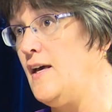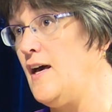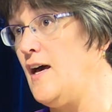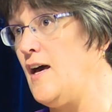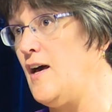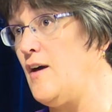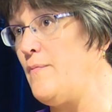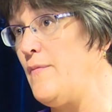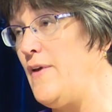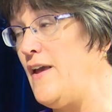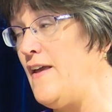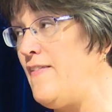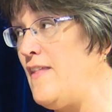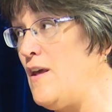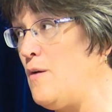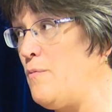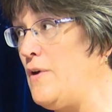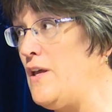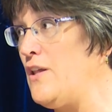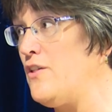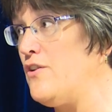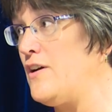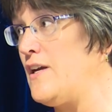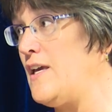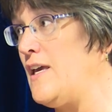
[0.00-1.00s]
And then
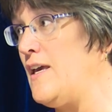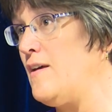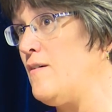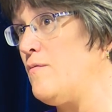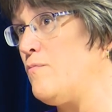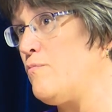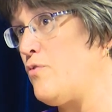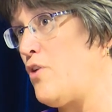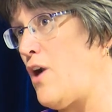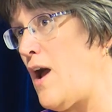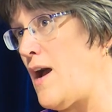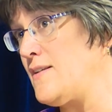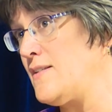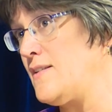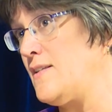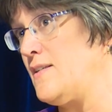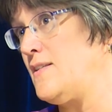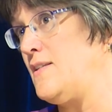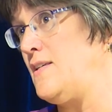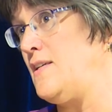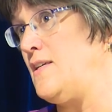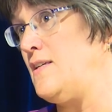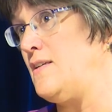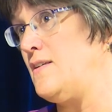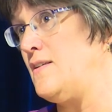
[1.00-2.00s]
we look at
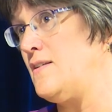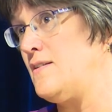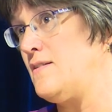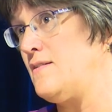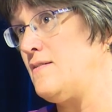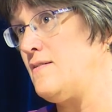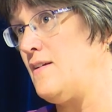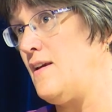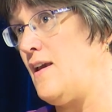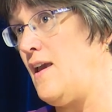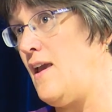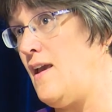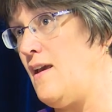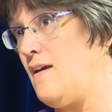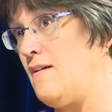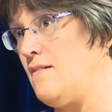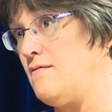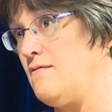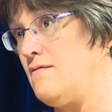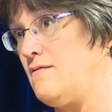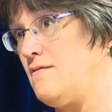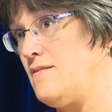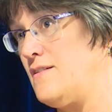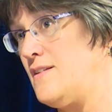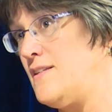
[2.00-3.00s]
processes
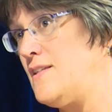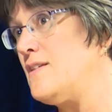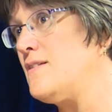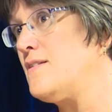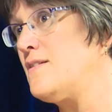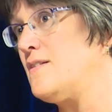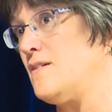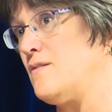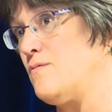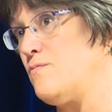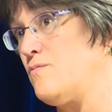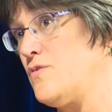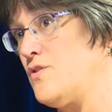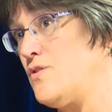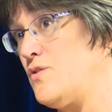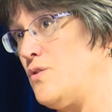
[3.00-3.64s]
and systems.